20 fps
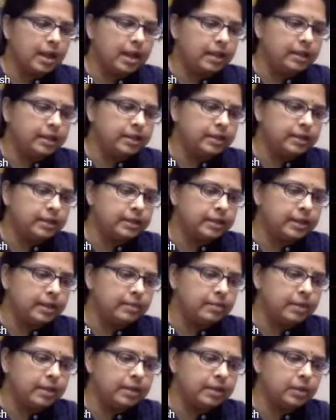And the
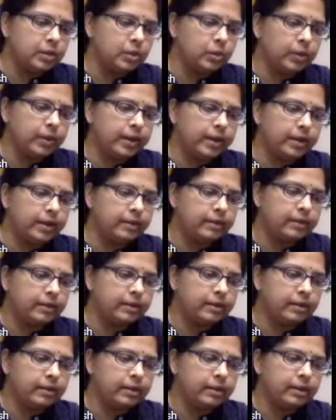sigma square
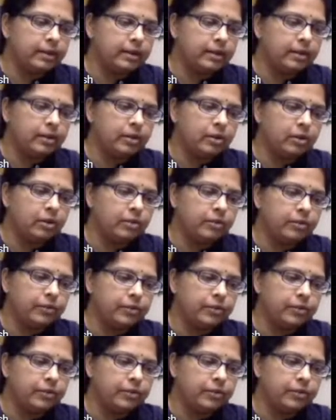of